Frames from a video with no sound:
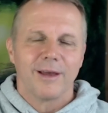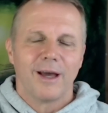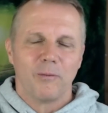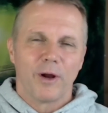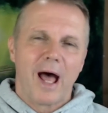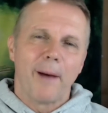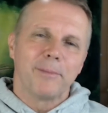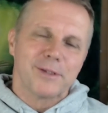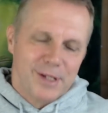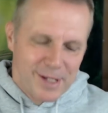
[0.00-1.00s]
And what
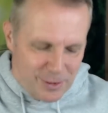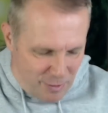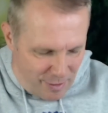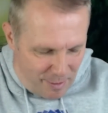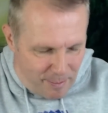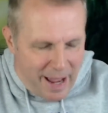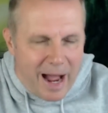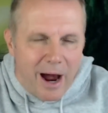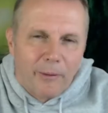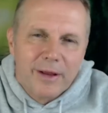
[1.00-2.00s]
happens is we're
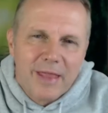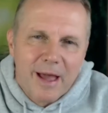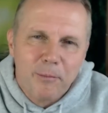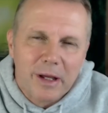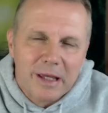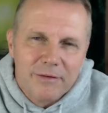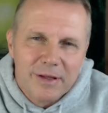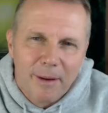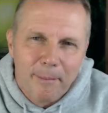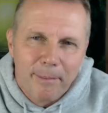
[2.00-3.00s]
empowering them, we're
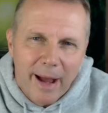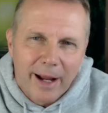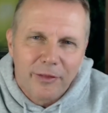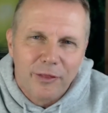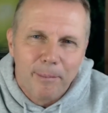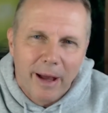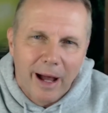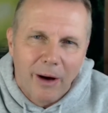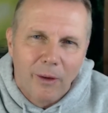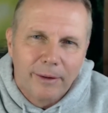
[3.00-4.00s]
giving them back the
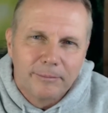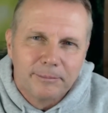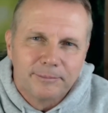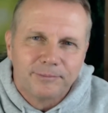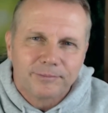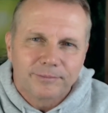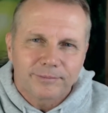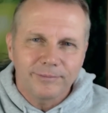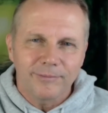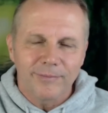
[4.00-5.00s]
power,
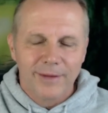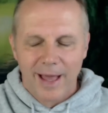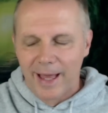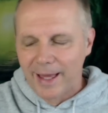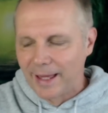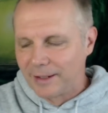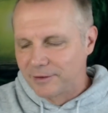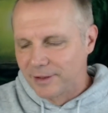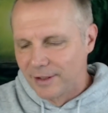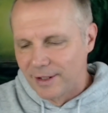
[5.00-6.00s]
and
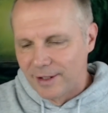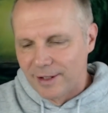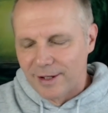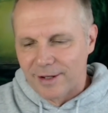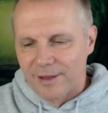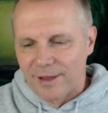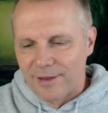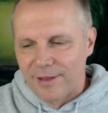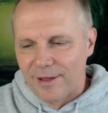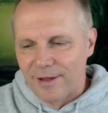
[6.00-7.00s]

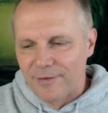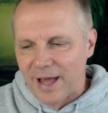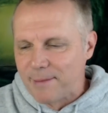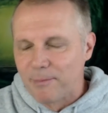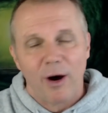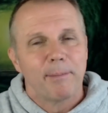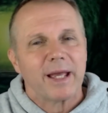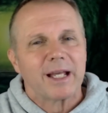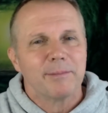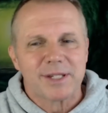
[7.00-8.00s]
they might
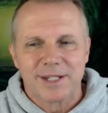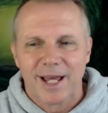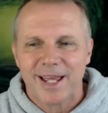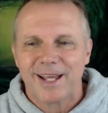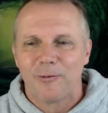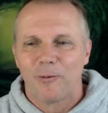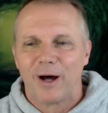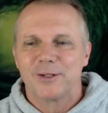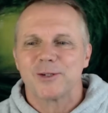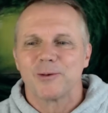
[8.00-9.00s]
make a mistake
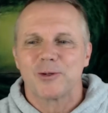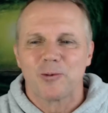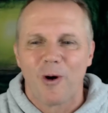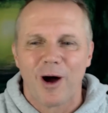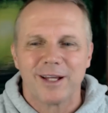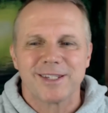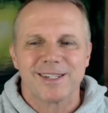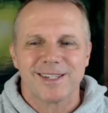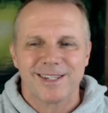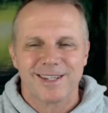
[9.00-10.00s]
once or twice,
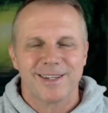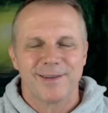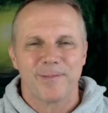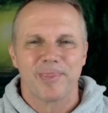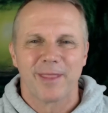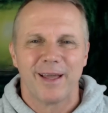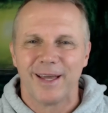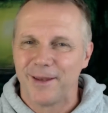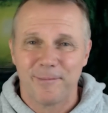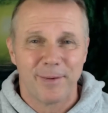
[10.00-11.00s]

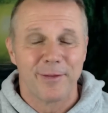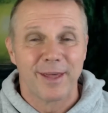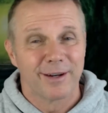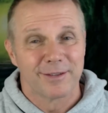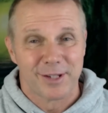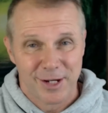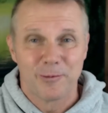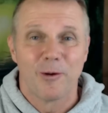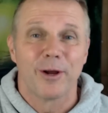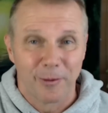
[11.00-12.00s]
but then I'll tell you
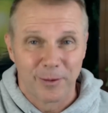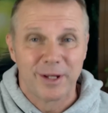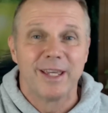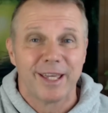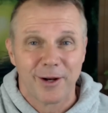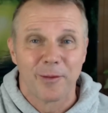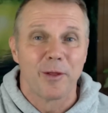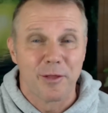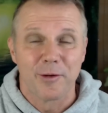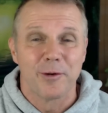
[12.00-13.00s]
what, it'll kick in on
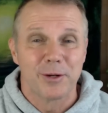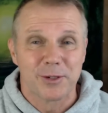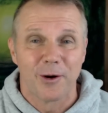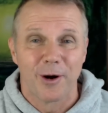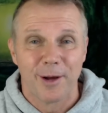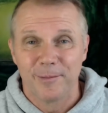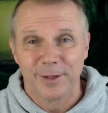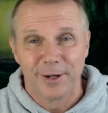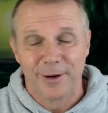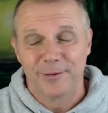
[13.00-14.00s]
the third time,
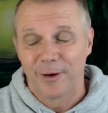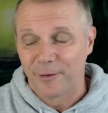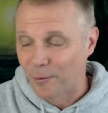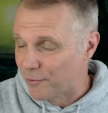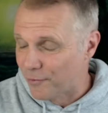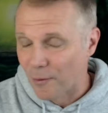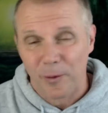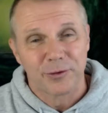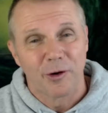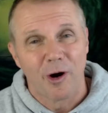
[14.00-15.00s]
or the
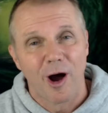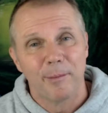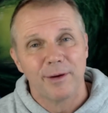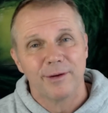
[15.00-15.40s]
fourth time.